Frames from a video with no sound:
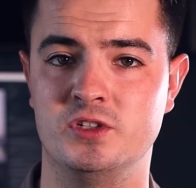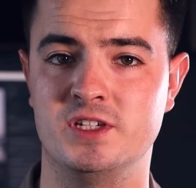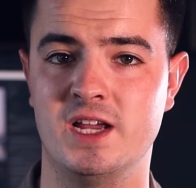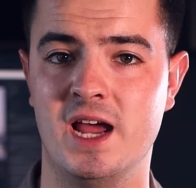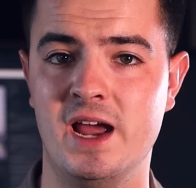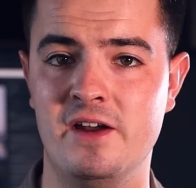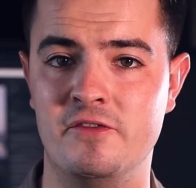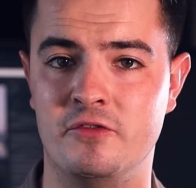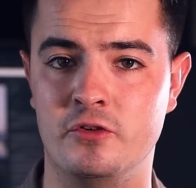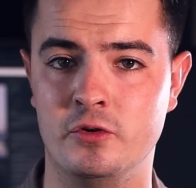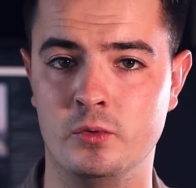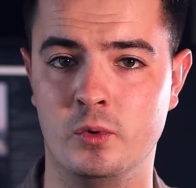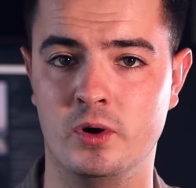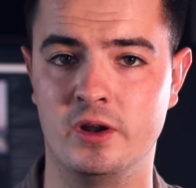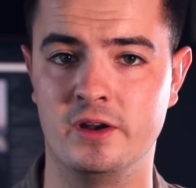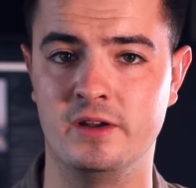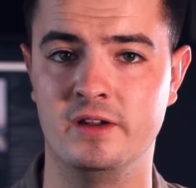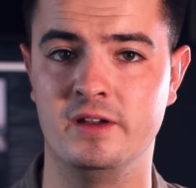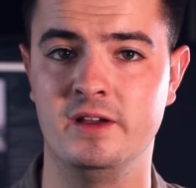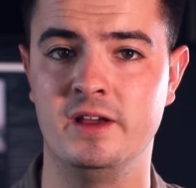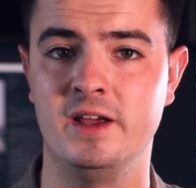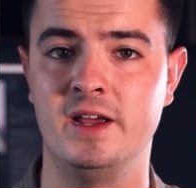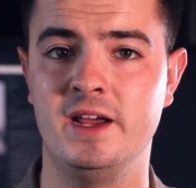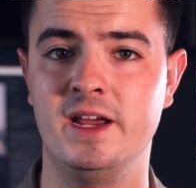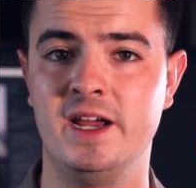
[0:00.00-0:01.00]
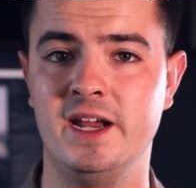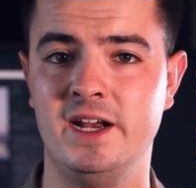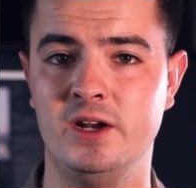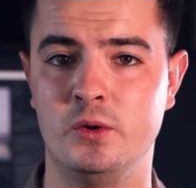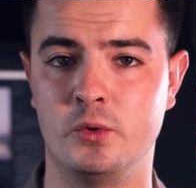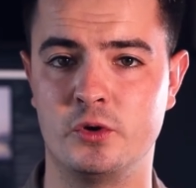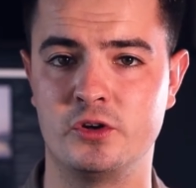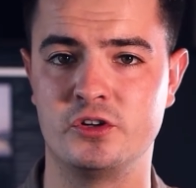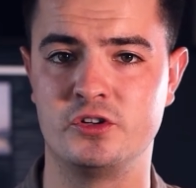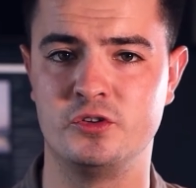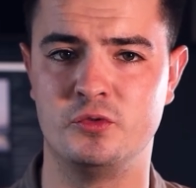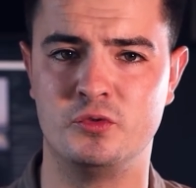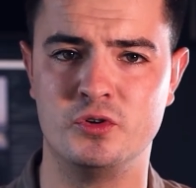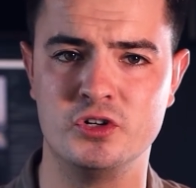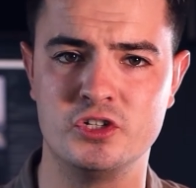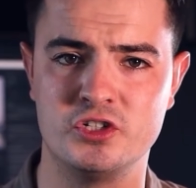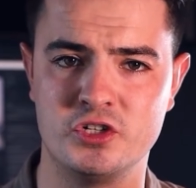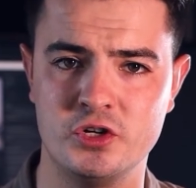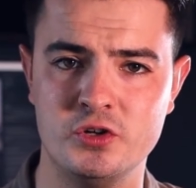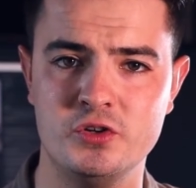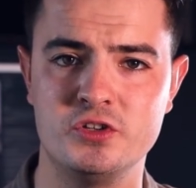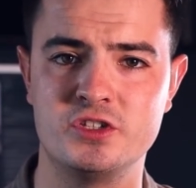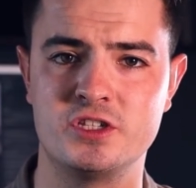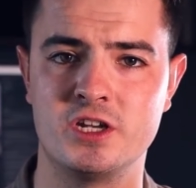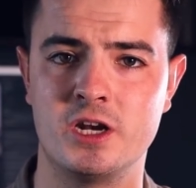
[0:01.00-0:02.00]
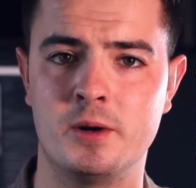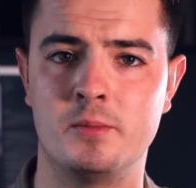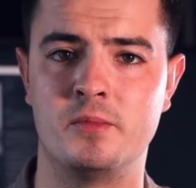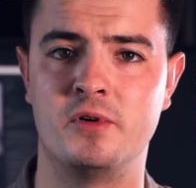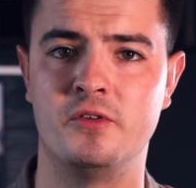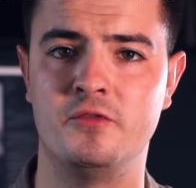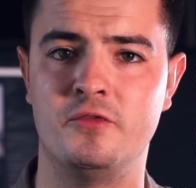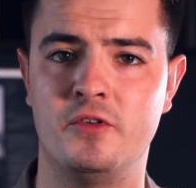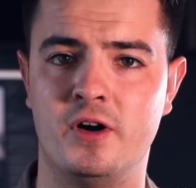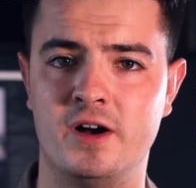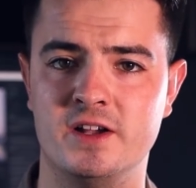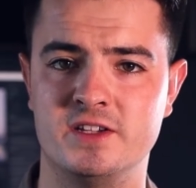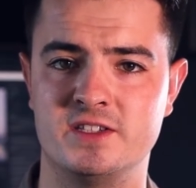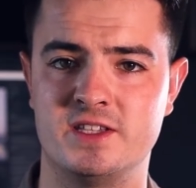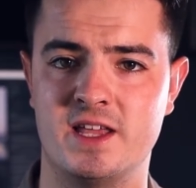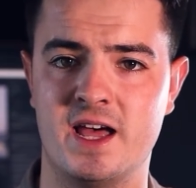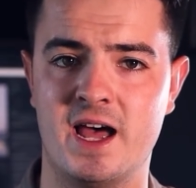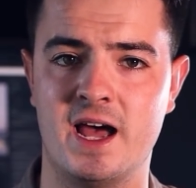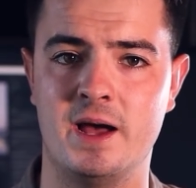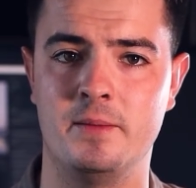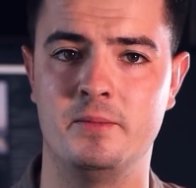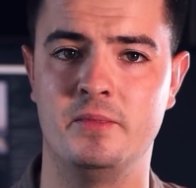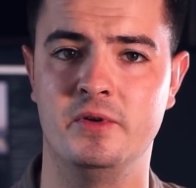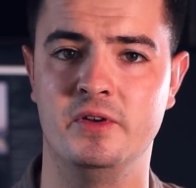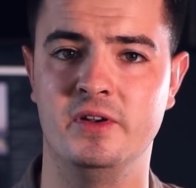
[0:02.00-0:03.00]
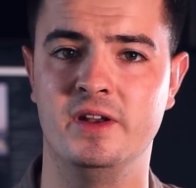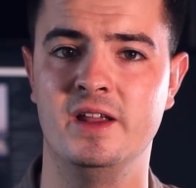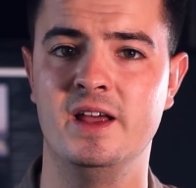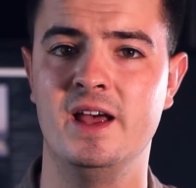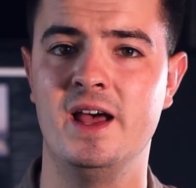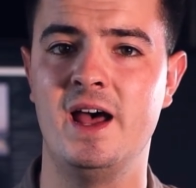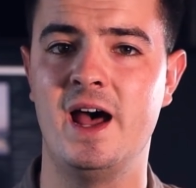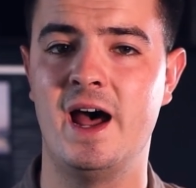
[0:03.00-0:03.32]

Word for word: to everyone in order to reduce the number of fires that happen